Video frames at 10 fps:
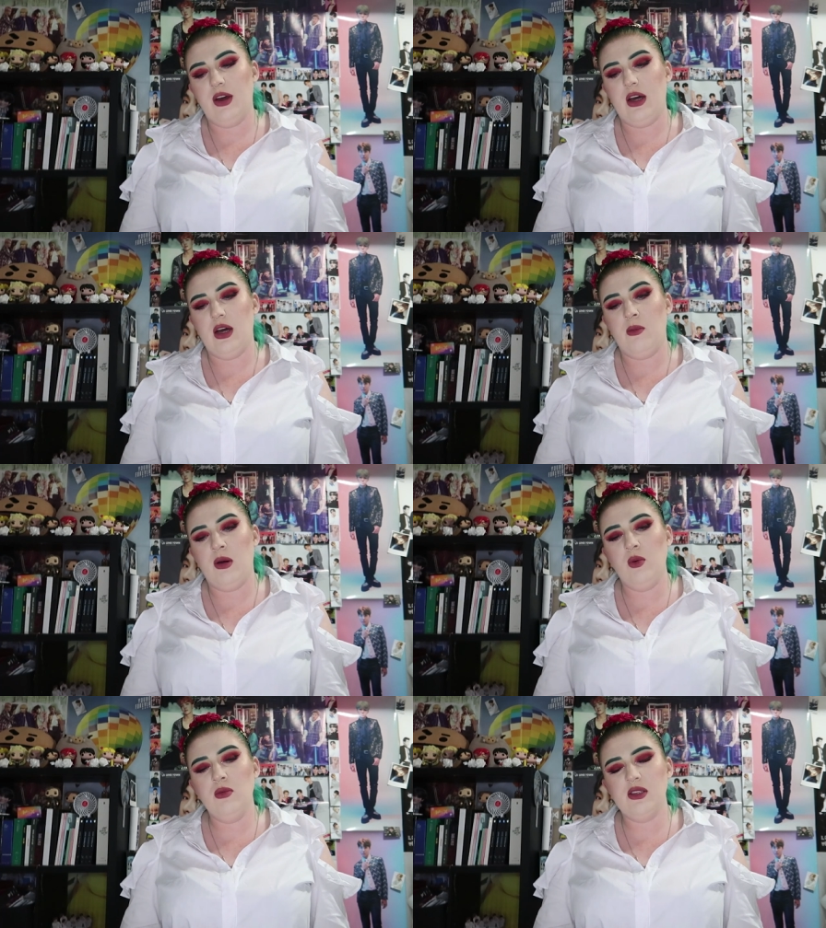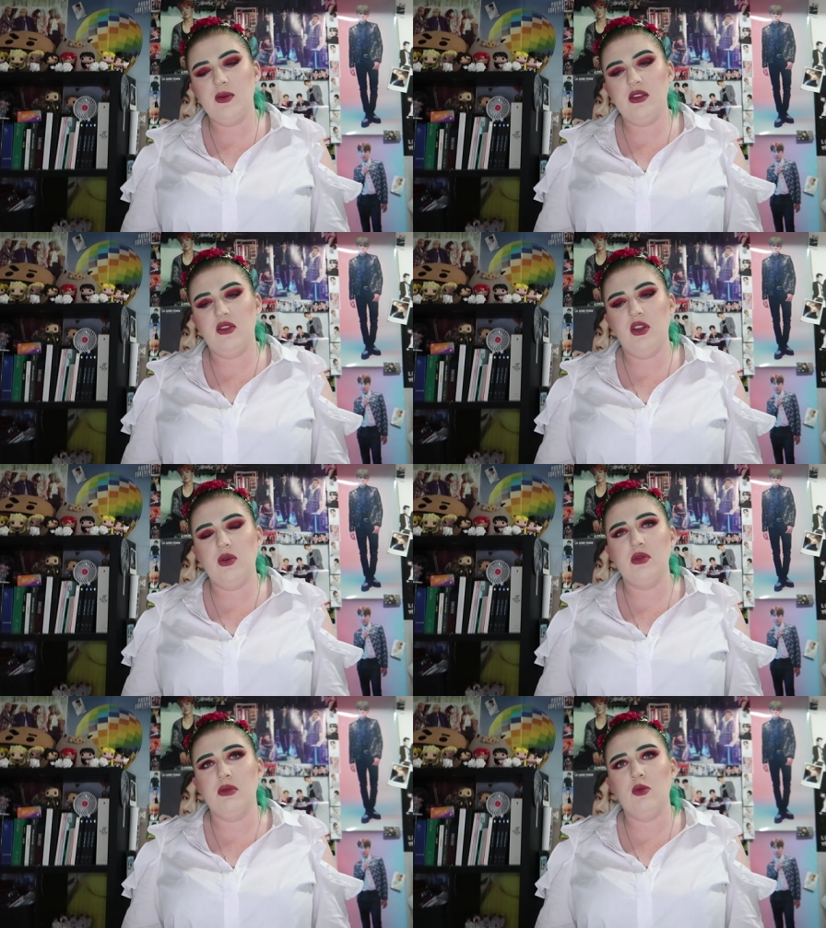Um, I wouldn't be surprised if there
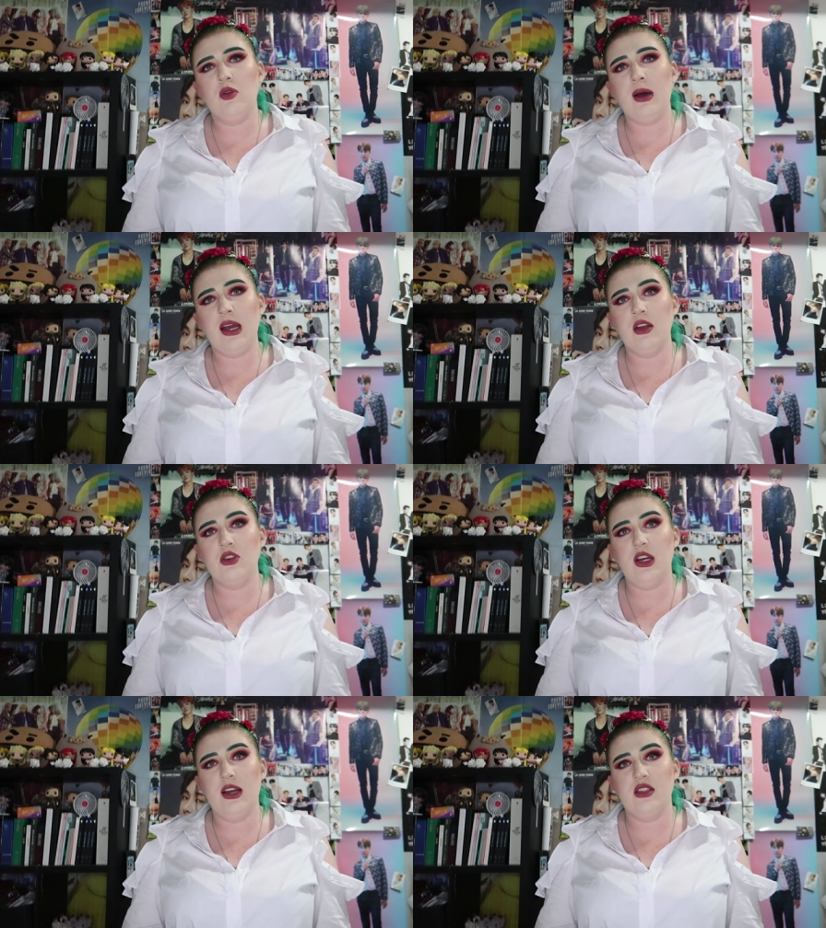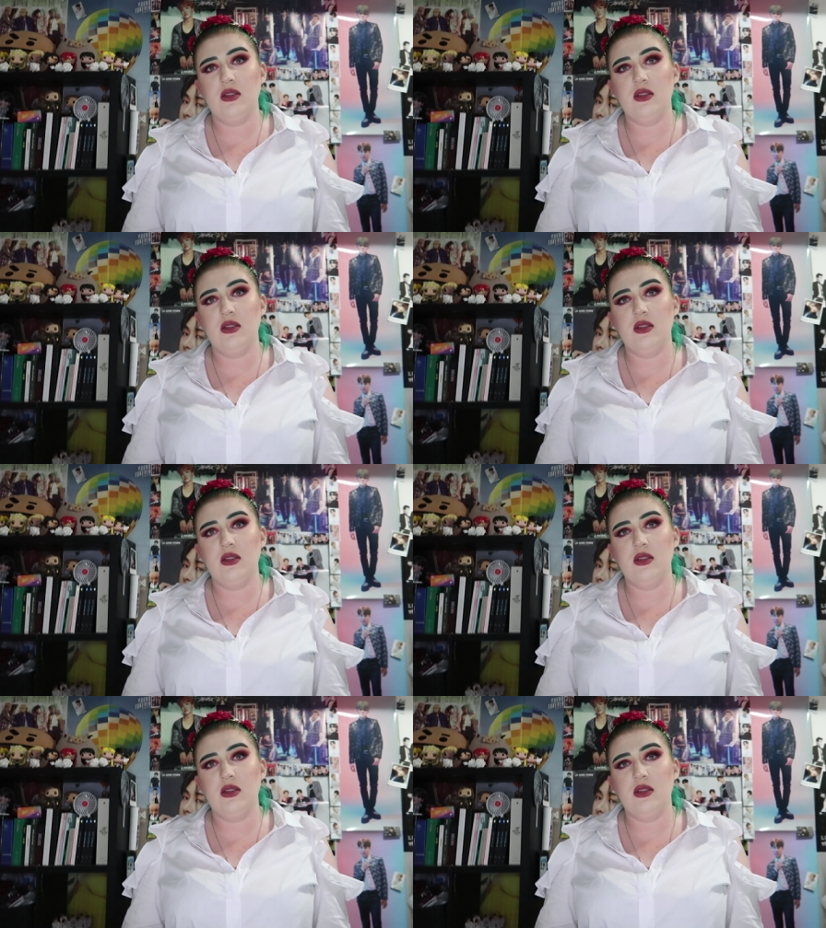was minimal backing tracks,